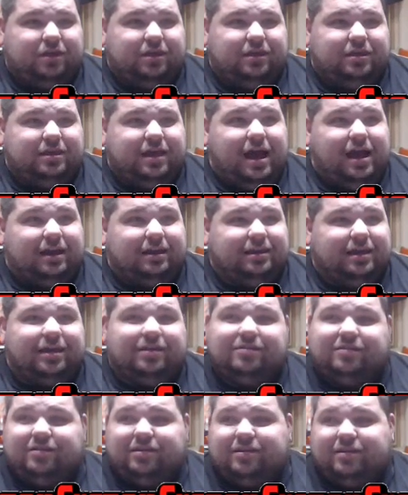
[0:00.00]

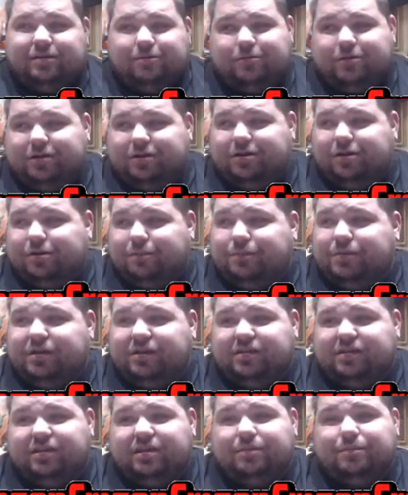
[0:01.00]
contests, because I wanted it on
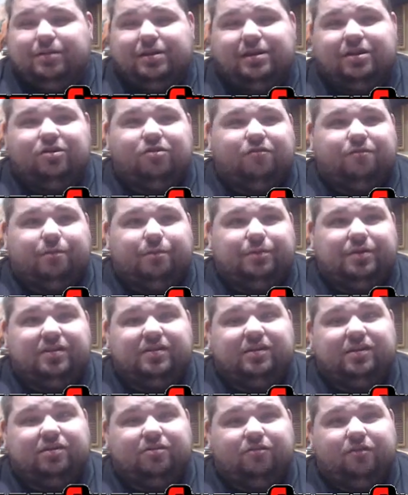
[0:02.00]
PC, but I didn't know if a
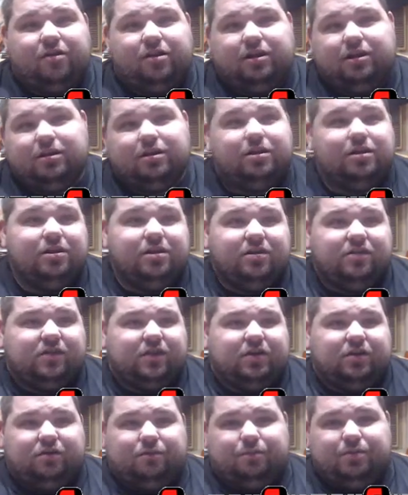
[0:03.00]
PC could run it. So I
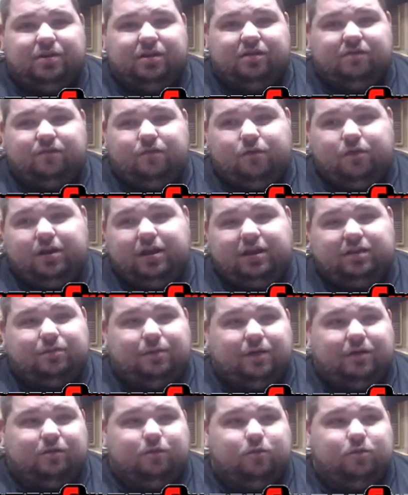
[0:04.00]
entered PS4 and
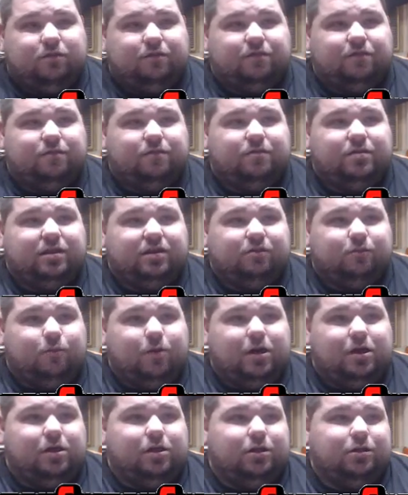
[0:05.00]
Xbox One as
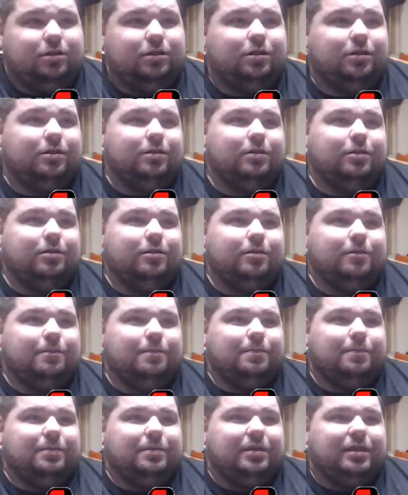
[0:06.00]
well.
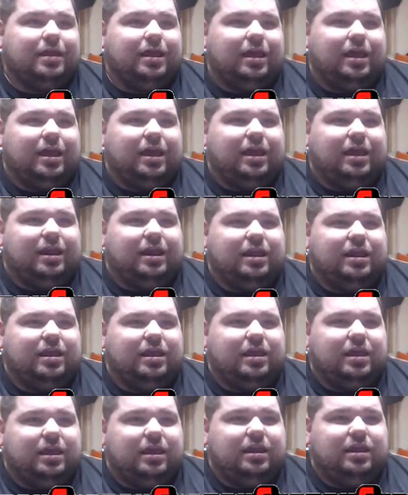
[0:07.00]
And
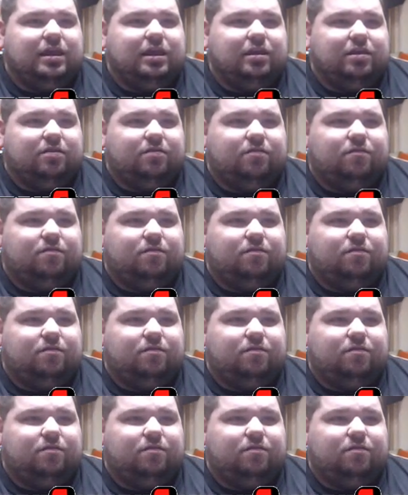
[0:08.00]
it is